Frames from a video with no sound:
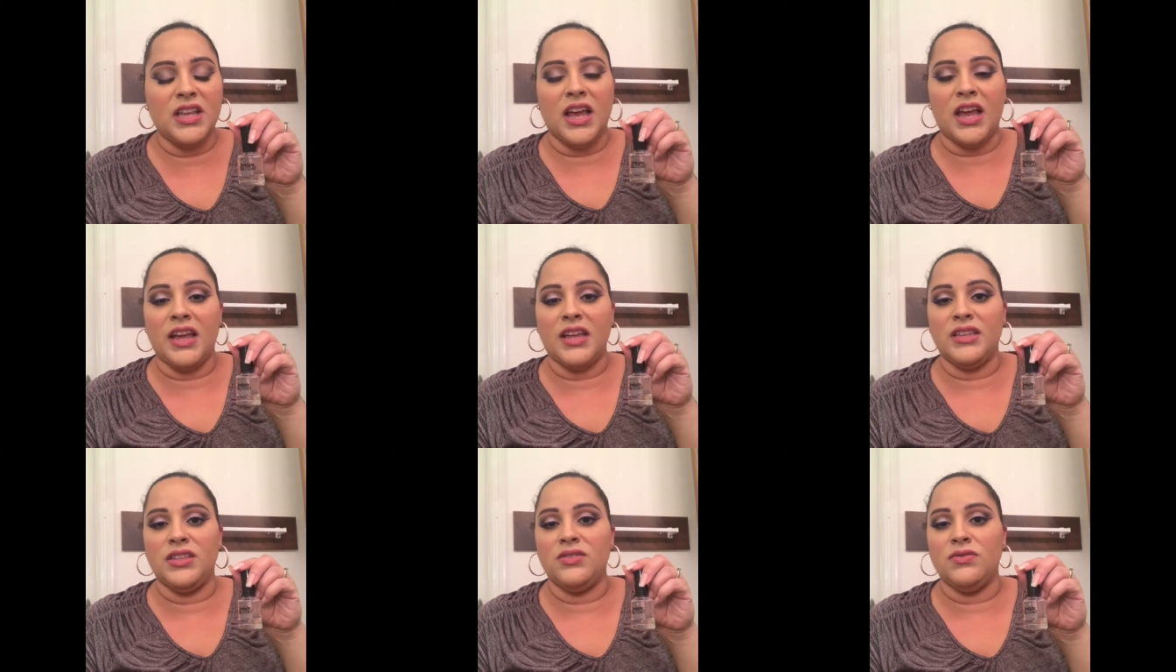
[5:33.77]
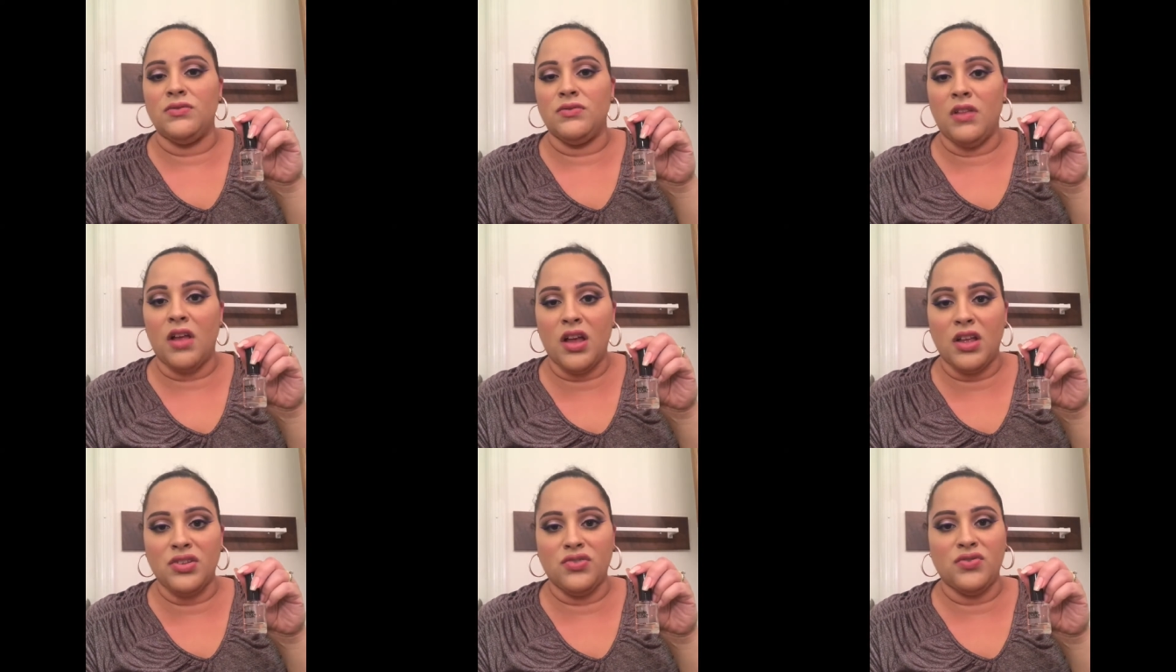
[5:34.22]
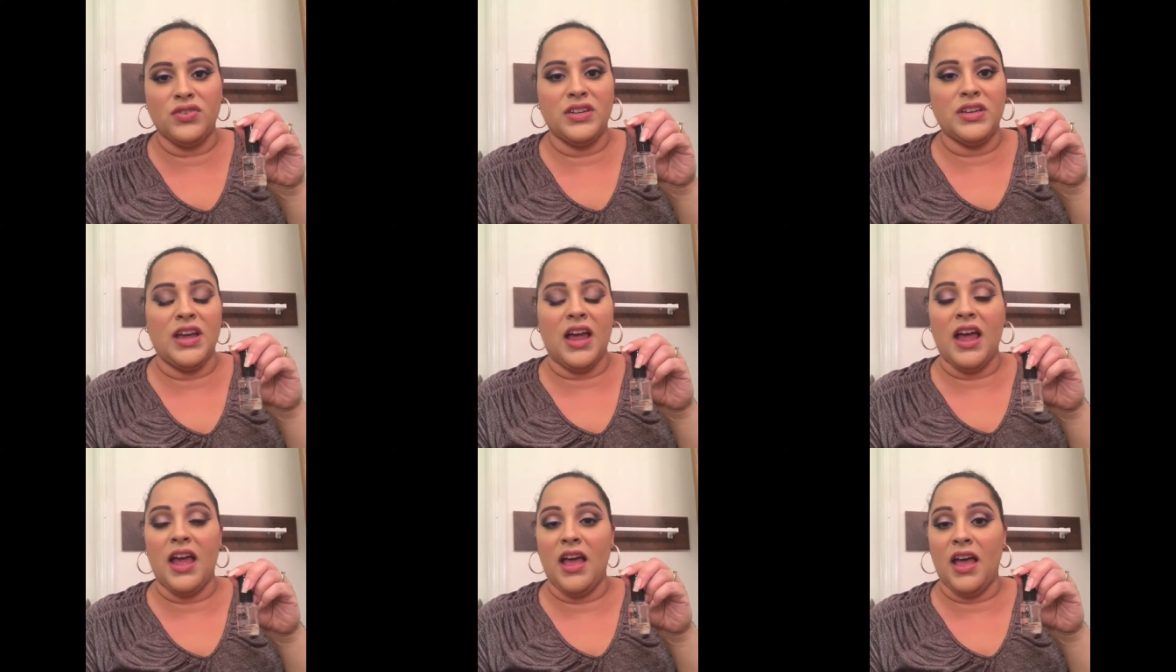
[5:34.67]
I do
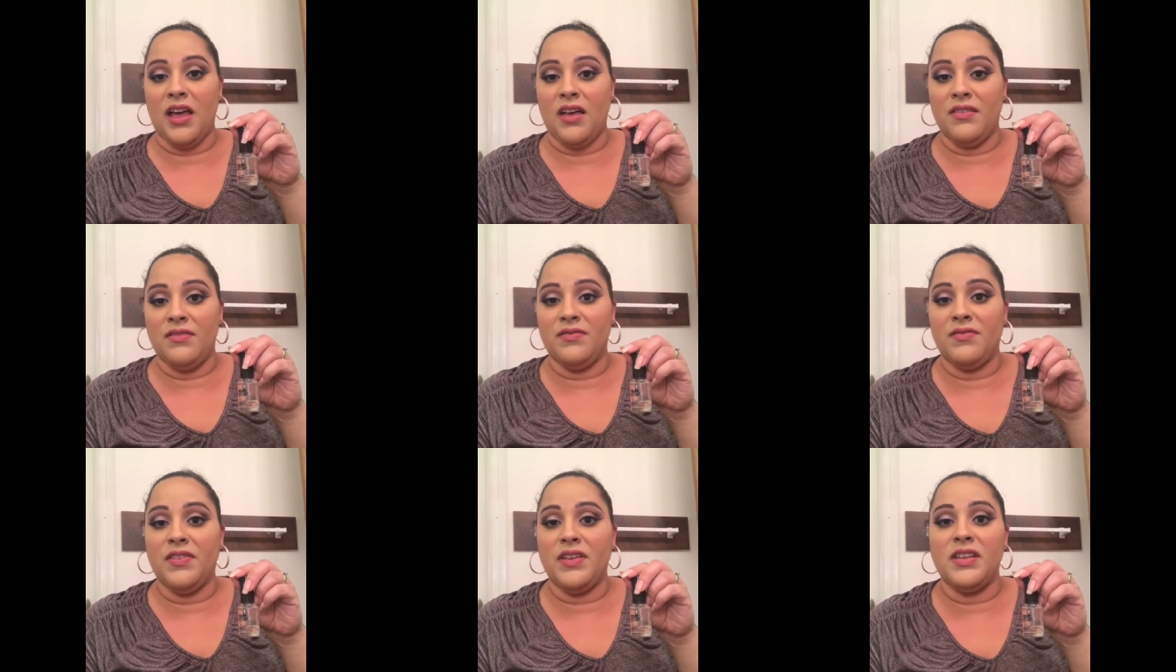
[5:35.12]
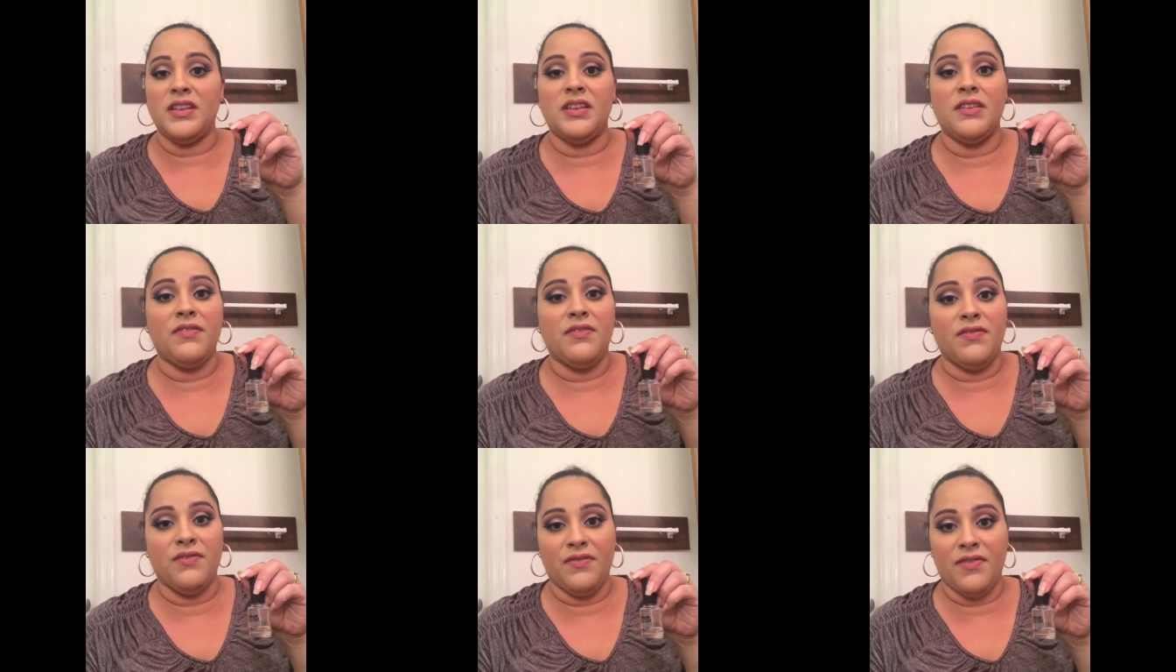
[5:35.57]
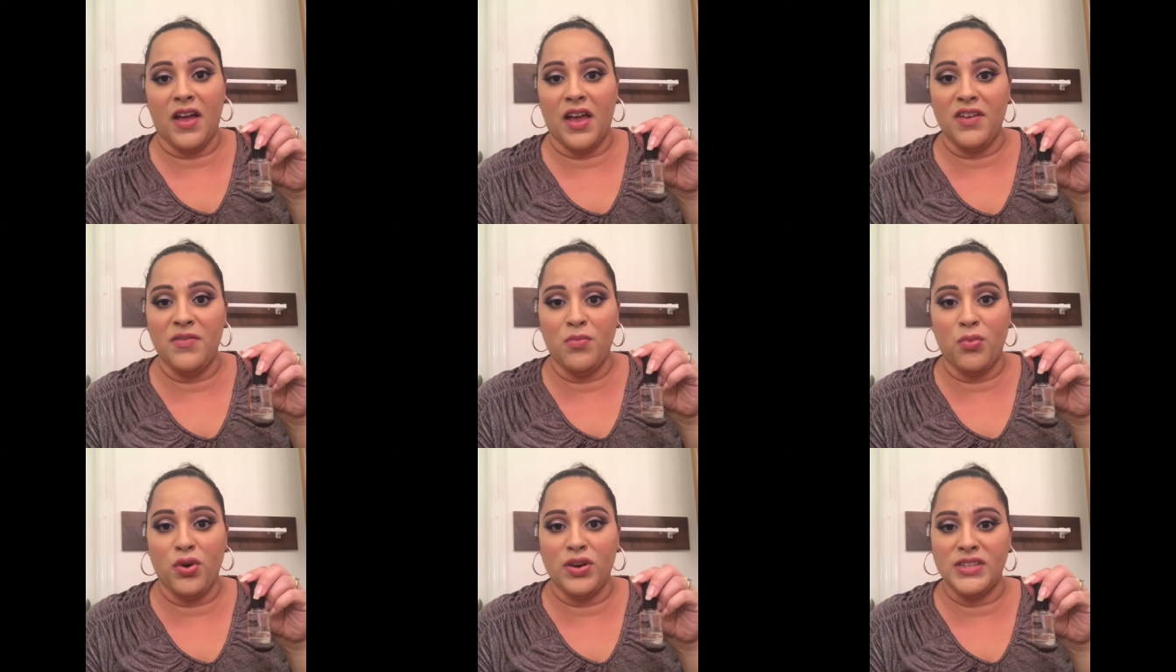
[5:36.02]
laundry, I have
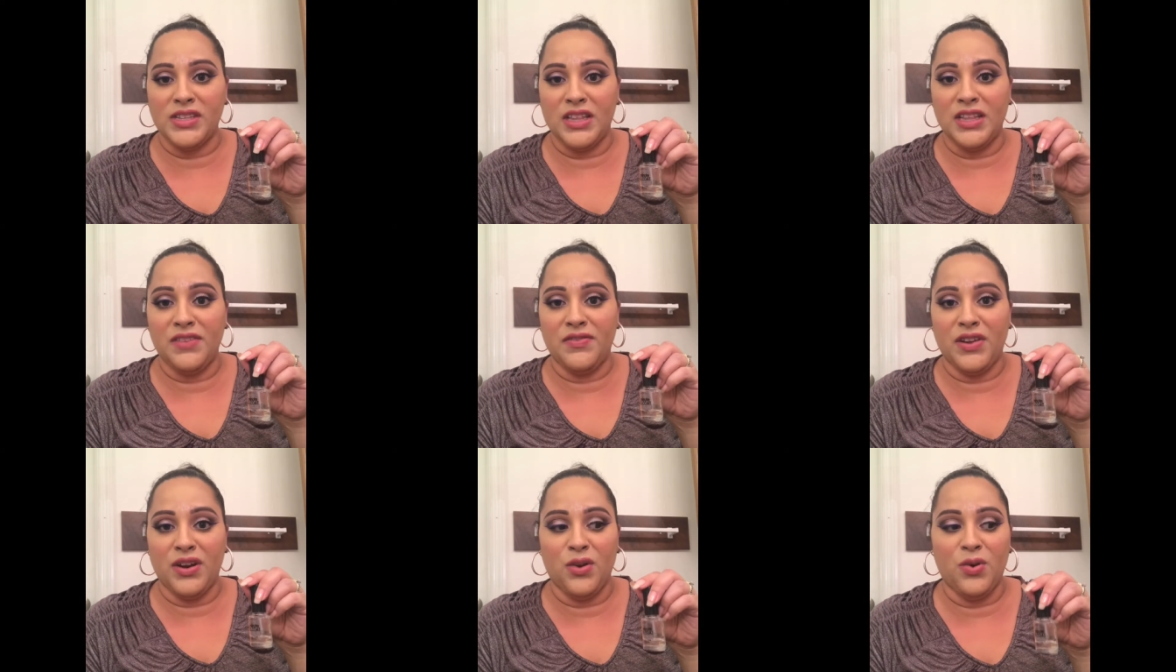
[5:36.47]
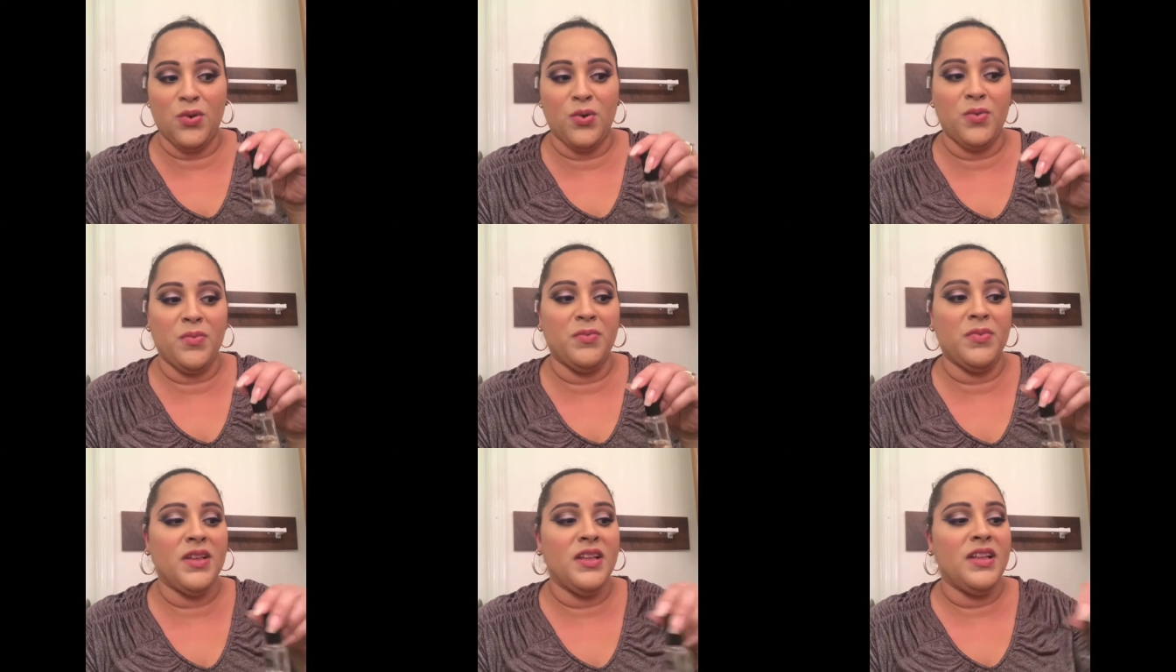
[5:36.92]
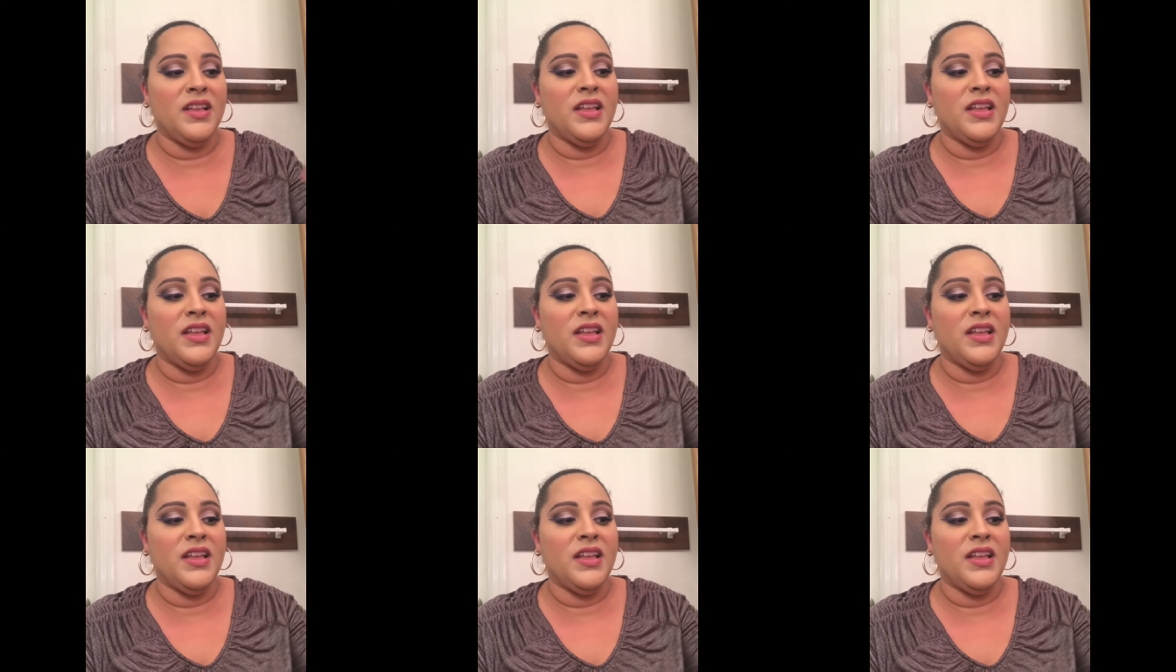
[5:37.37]
five boys that live at home,